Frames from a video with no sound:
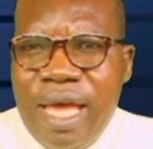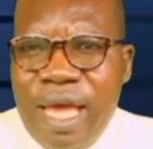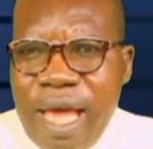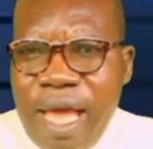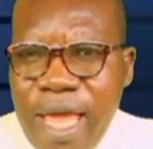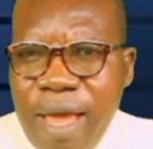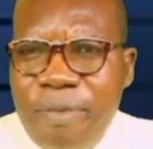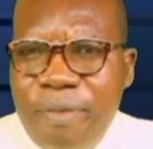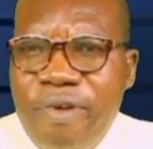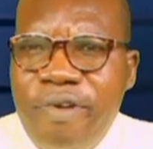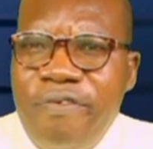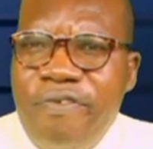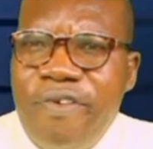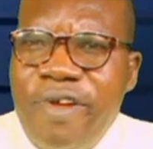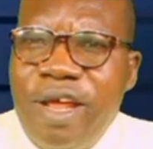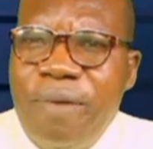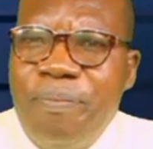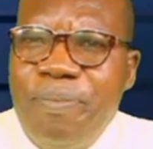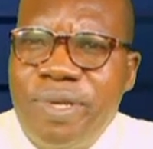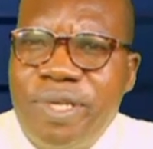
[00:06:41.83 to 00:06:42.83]
I am Reverend
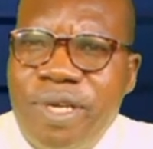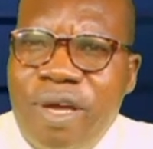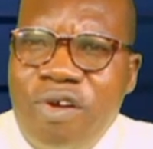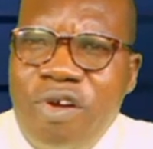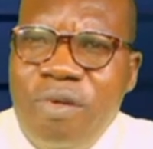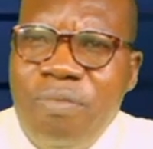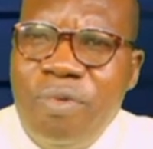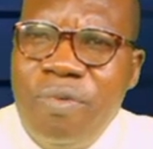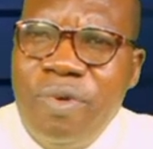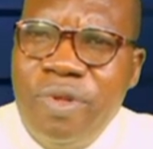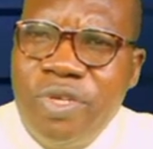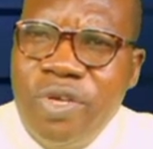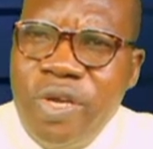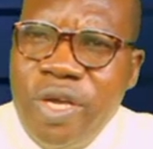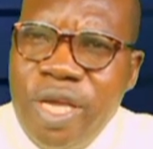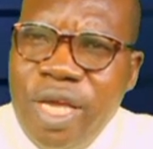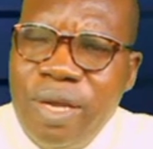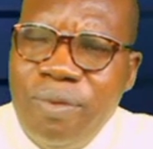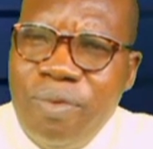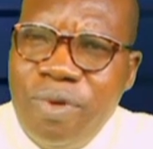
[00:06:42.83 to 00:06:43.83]
Father Peter Omgbu with you
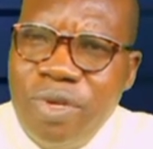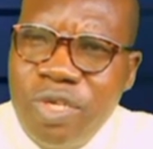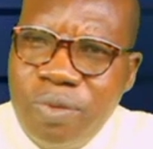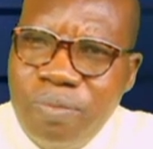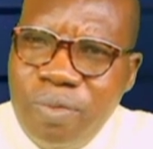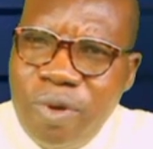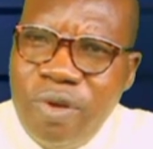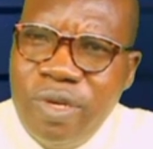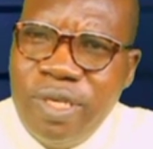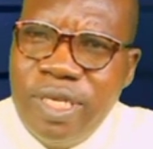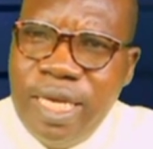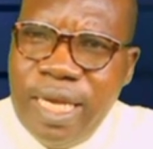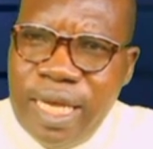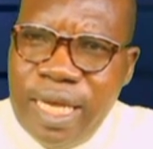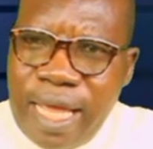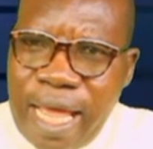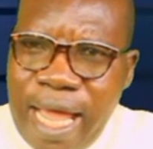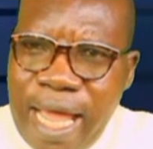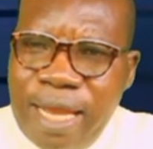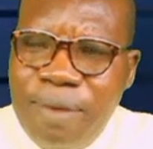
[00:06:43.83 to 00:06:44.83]
again once more on
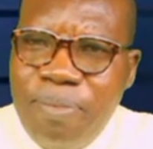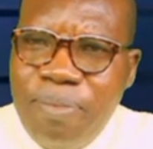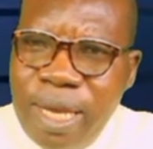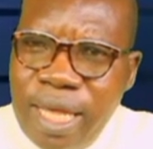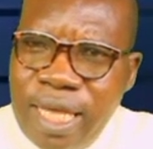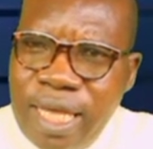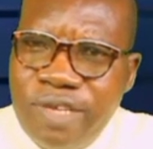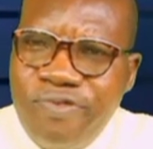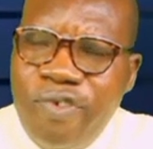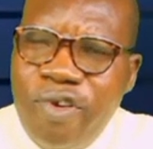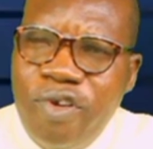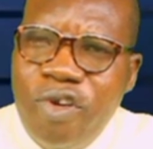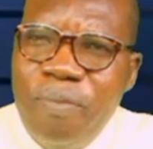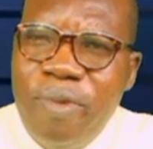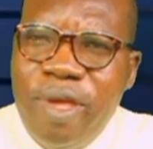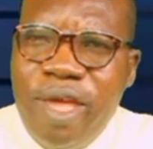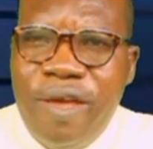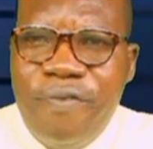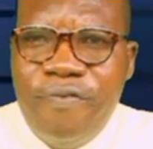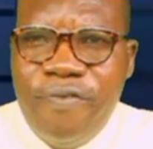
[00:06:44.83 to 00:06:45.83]
Daily Guide. Please follow
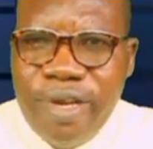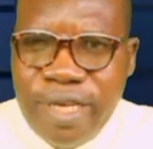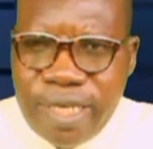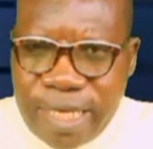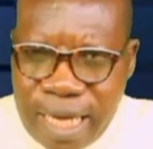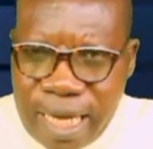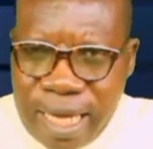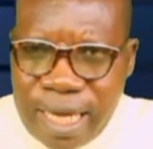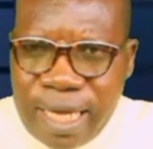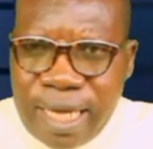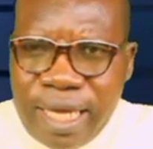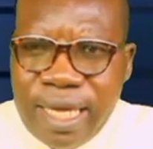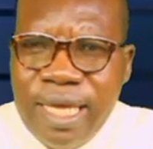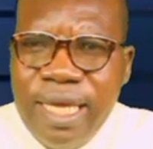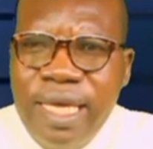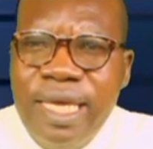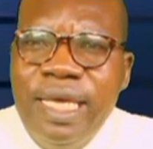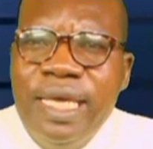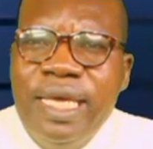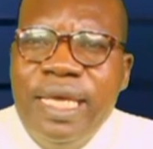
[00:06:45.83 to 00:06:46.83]
me every
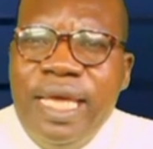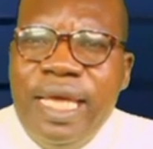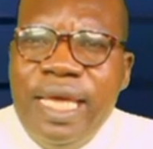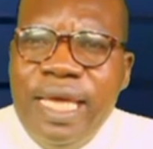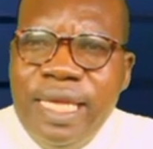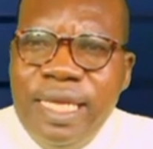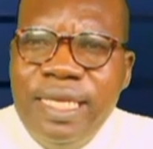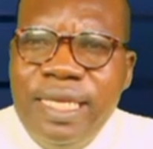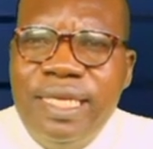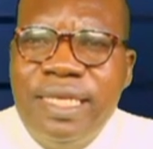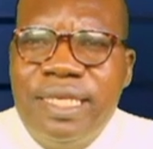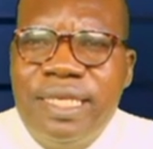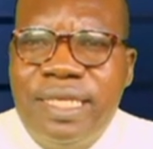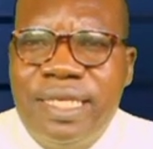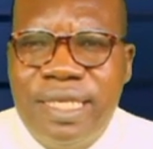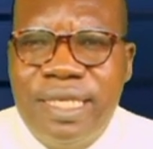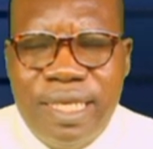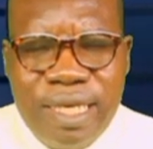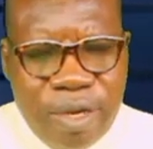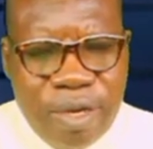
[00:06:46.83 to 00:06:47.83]
day and
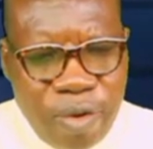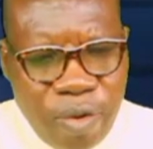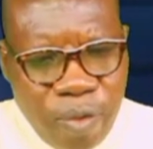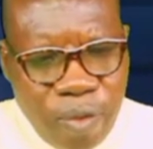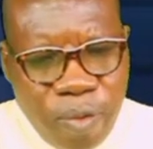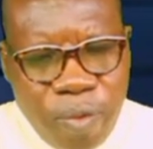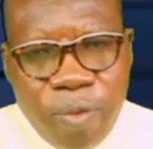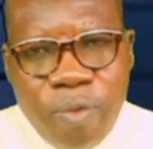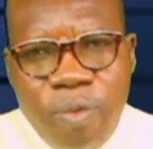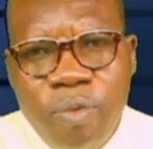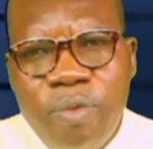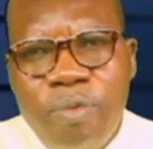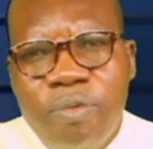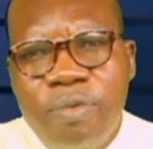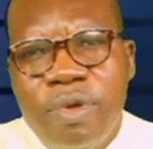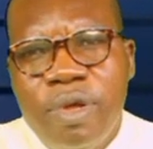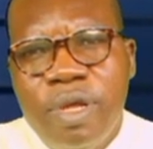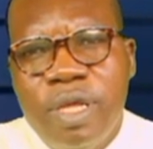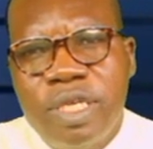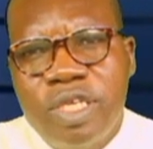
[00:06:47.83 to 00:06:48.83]

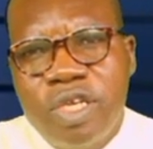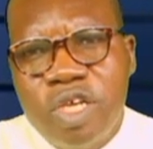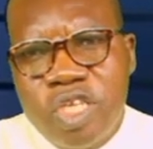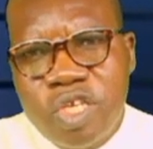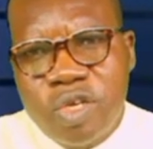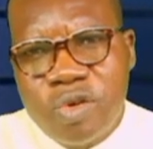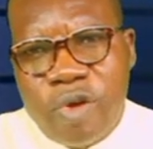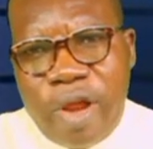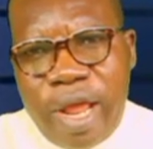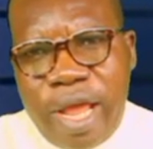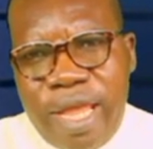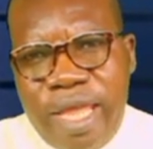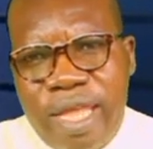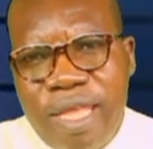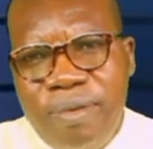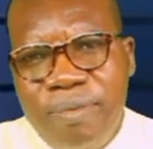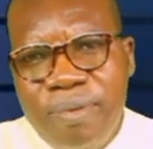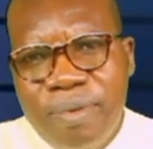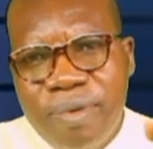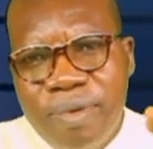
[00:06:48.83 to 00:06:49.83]

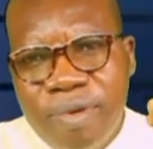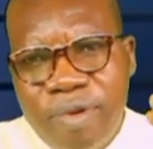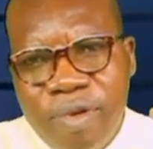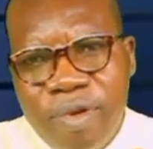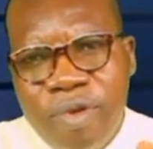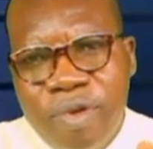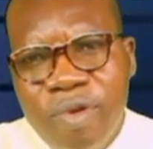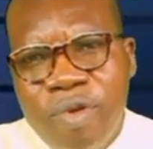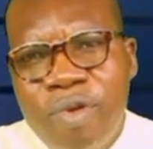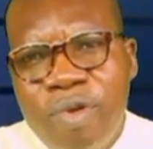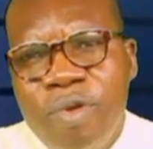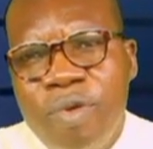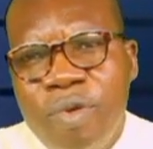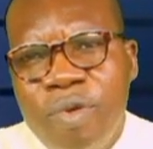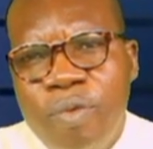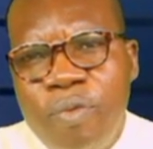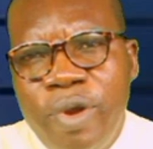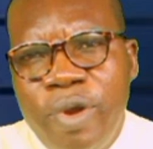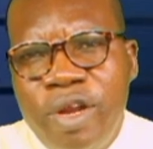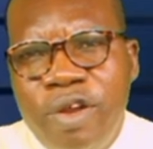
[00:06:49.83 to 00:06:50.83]
subscribe,
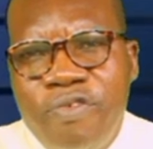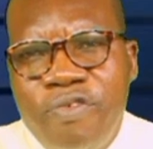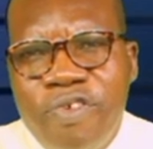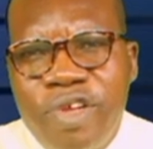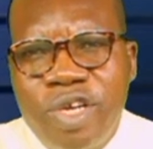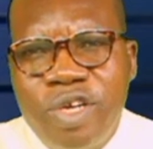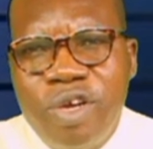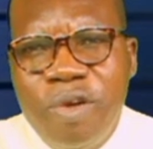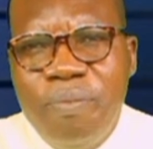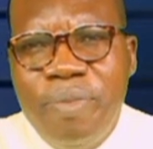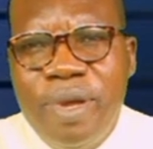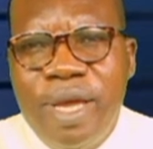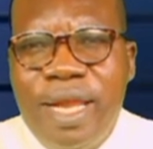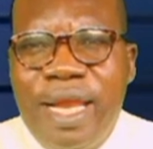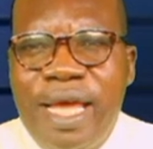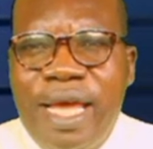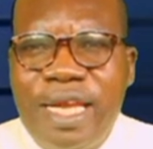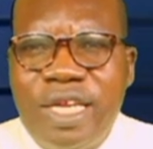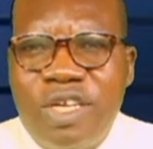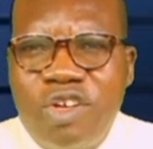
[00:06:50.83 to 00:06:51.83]
ring the notification
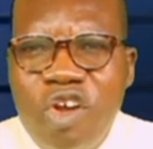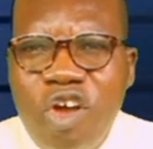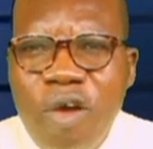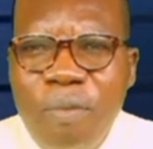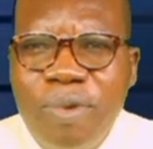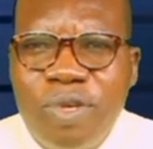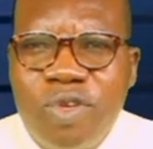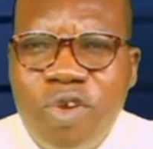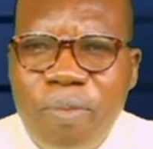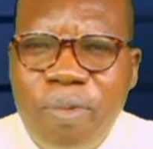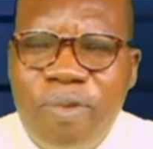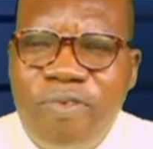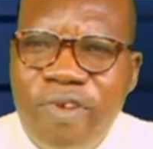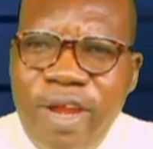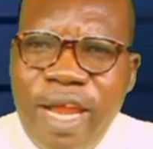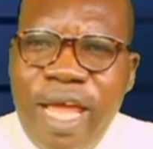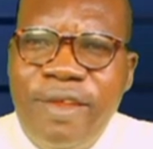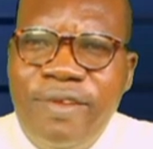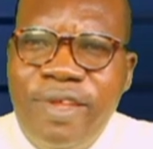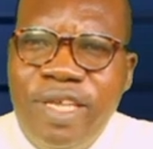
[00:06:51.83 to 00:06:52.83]
bell, and thumbs up if
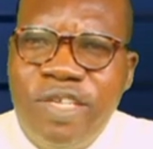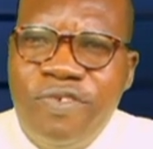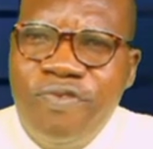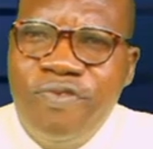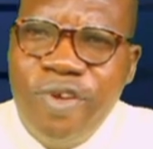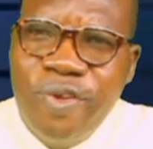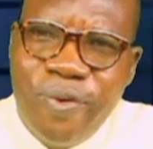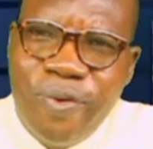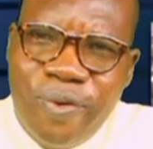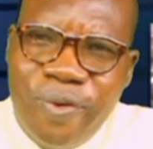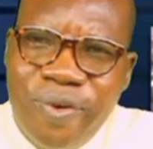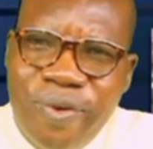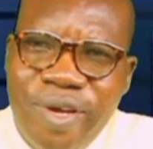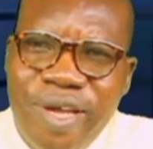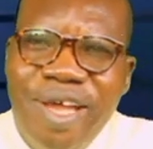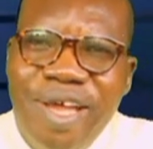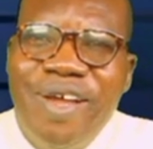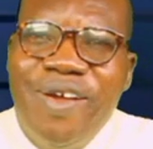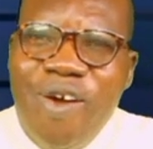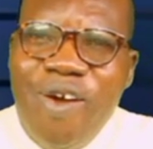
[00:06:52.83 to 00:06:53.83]
you like this video.
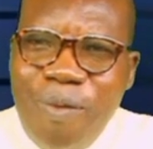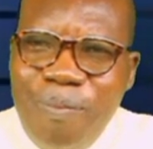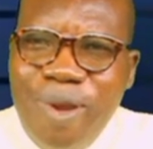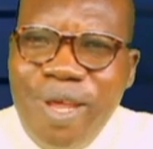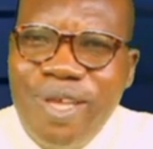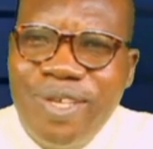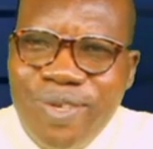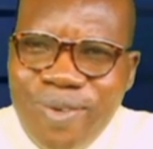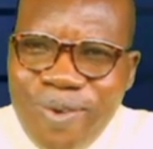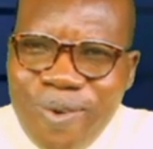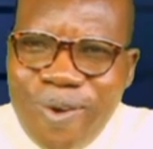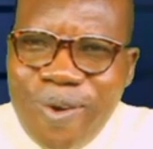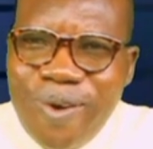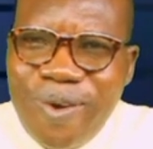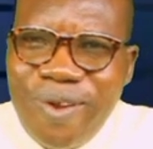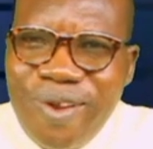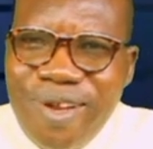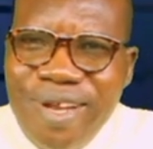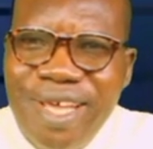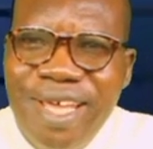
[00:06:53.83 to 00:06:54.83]
God bless you
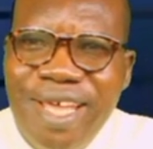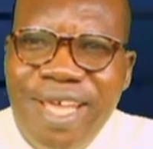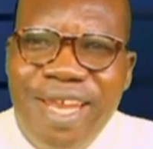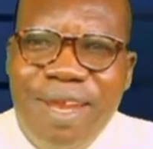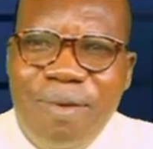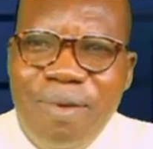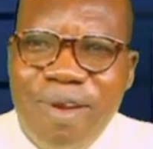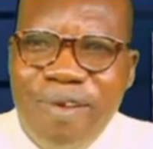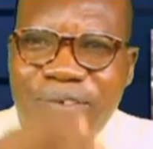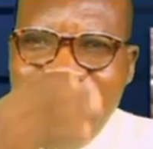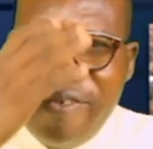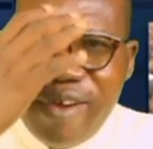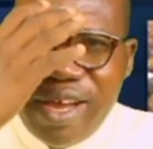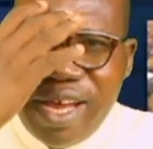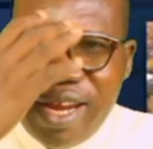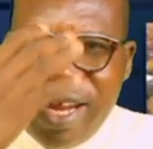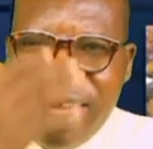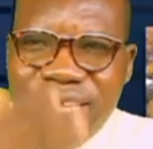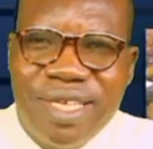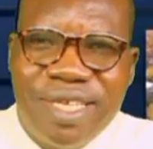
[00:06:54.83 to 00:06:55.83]
all. In the name of the
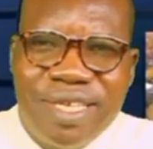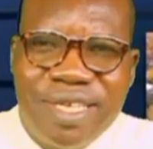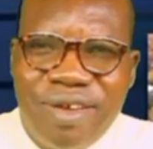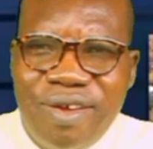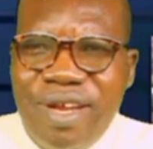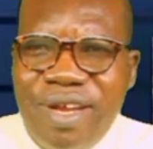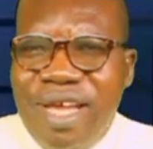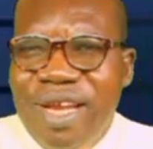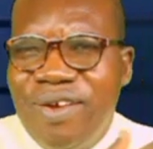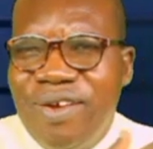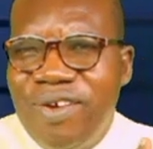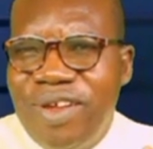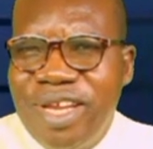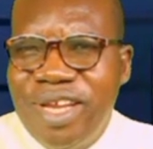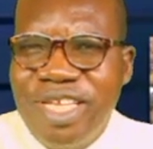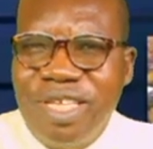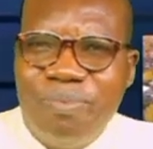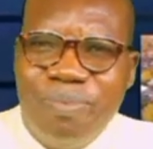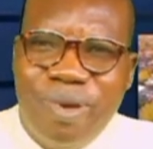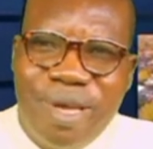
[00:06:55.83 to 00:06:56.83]
Father, Son, and the
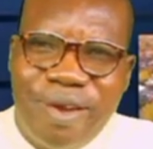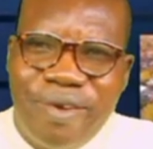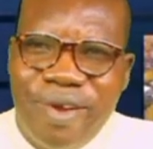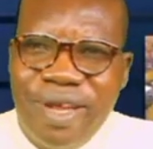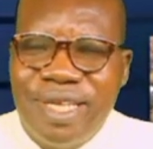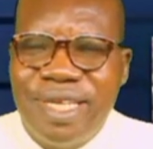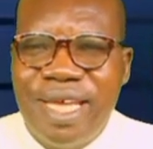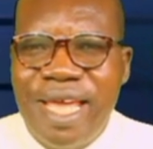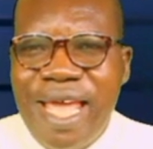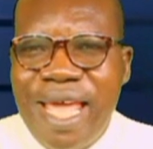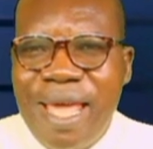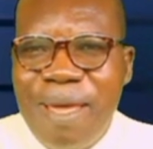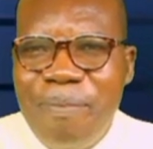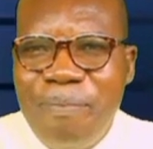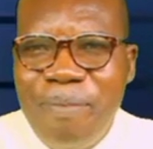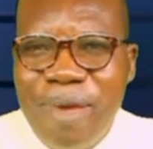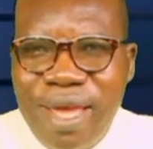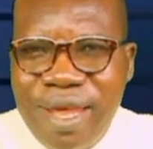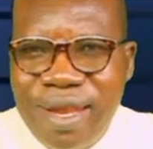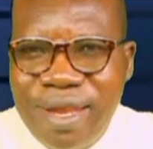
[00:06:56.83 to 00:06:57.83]
Holy Spirit.
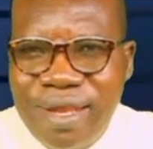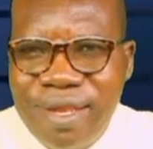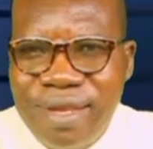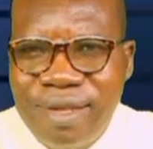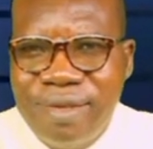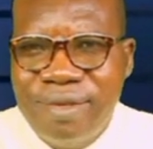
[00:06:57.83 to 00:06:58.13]
Amen.